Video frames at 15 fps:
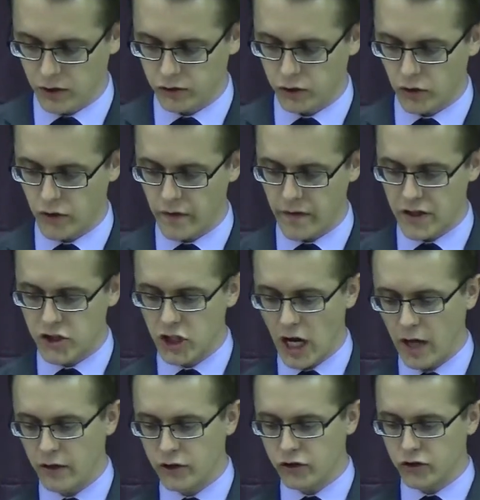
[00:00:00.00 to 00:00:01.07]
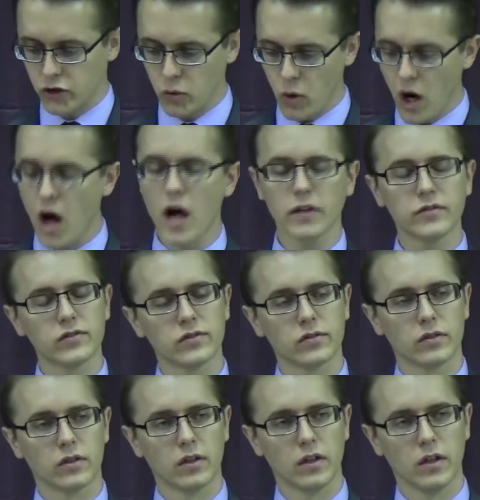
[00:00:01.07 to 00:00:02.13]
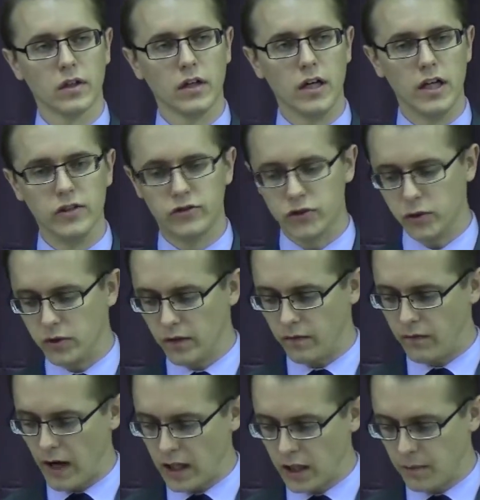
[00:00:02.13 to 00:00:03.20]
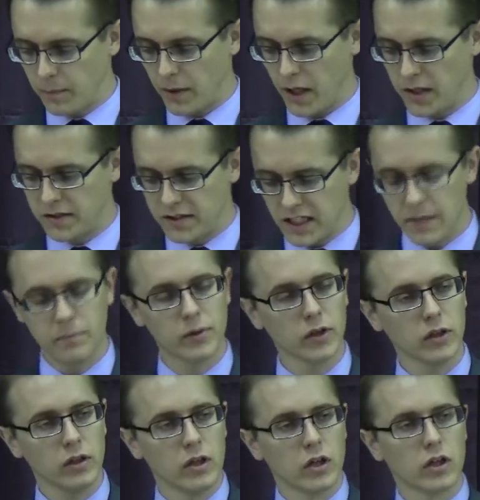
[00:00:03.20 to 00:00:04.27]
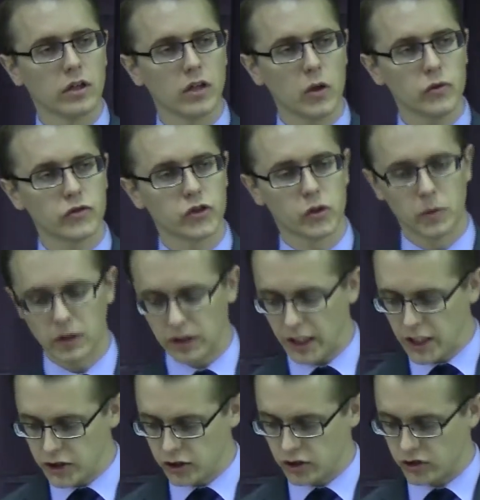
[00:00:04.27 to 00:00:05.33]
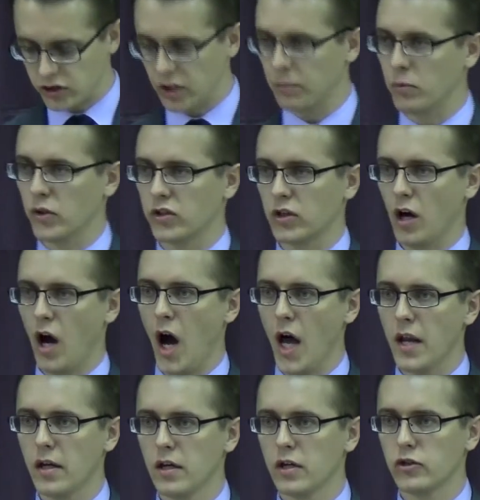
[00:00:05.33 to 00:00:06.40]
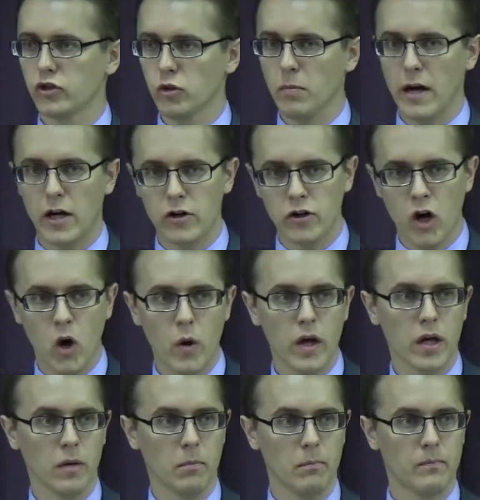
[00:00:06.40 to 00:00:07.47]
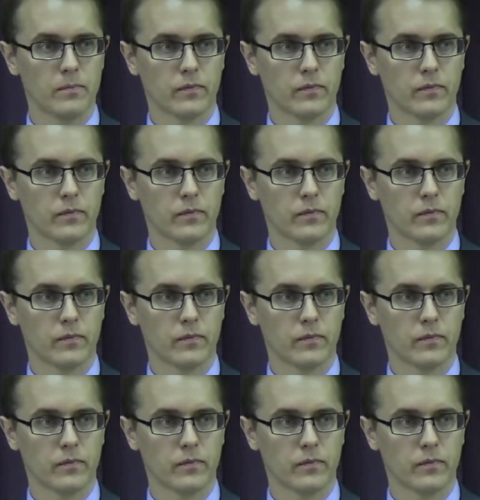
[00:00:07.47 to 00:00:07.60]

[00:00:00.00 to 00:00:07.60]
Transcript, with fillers: So then the challenge to us is to develop a deeper, closer relationship with God to better know Him.